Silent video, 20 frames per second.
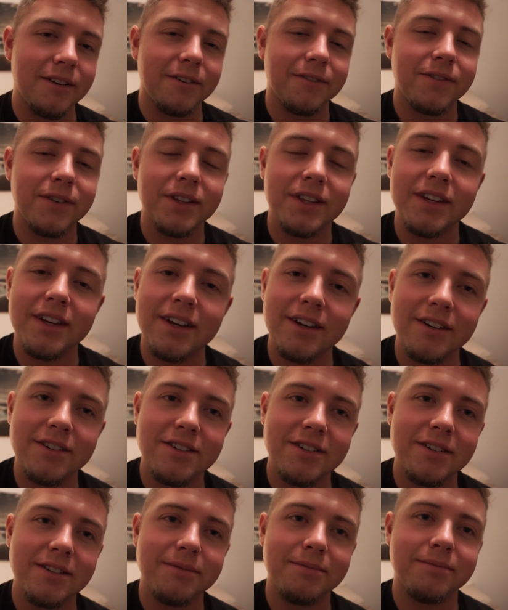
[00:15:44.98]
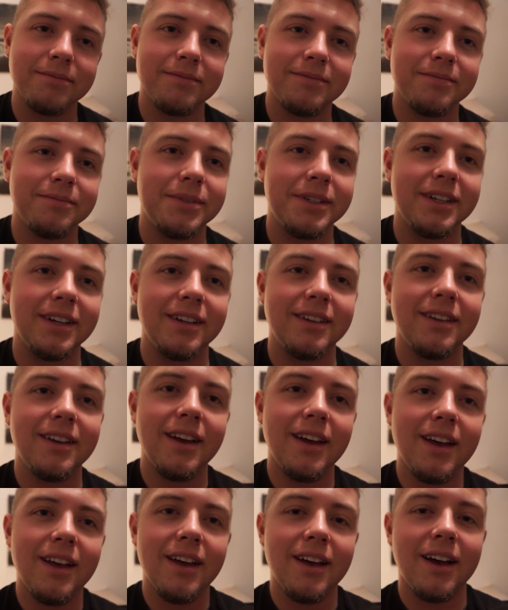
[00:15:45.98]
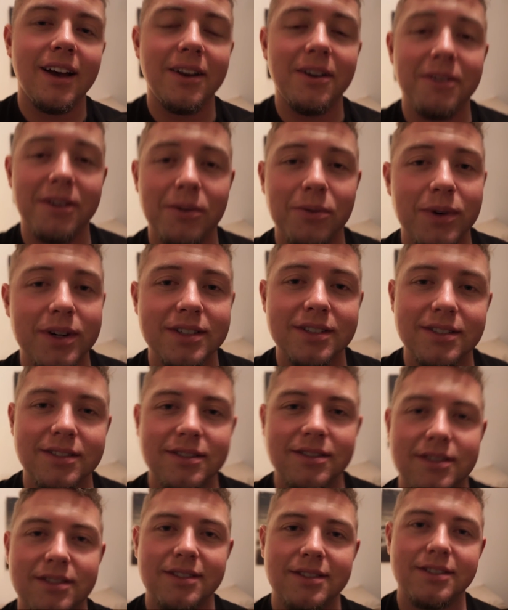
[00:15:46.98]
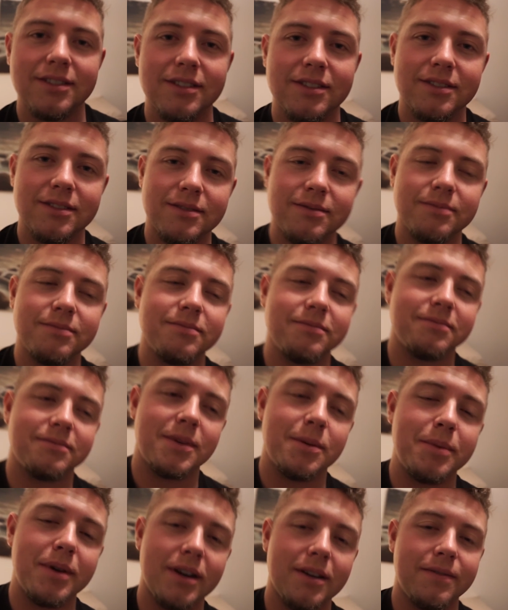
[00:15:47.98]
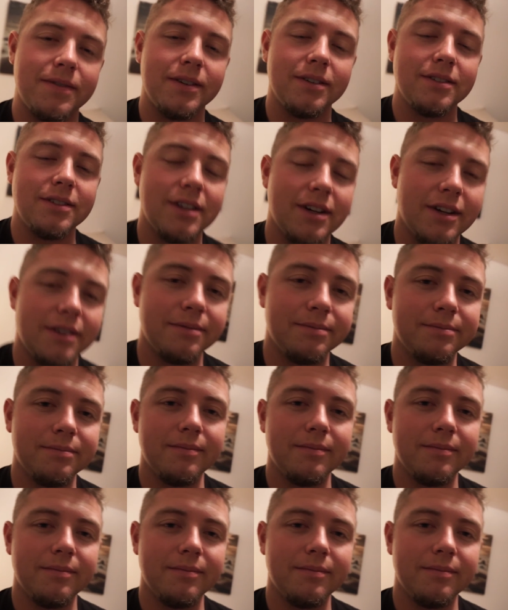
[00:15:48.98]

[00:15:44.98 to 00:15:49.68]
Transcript: for the energy, but I know I wasn't. It was just my body felt done.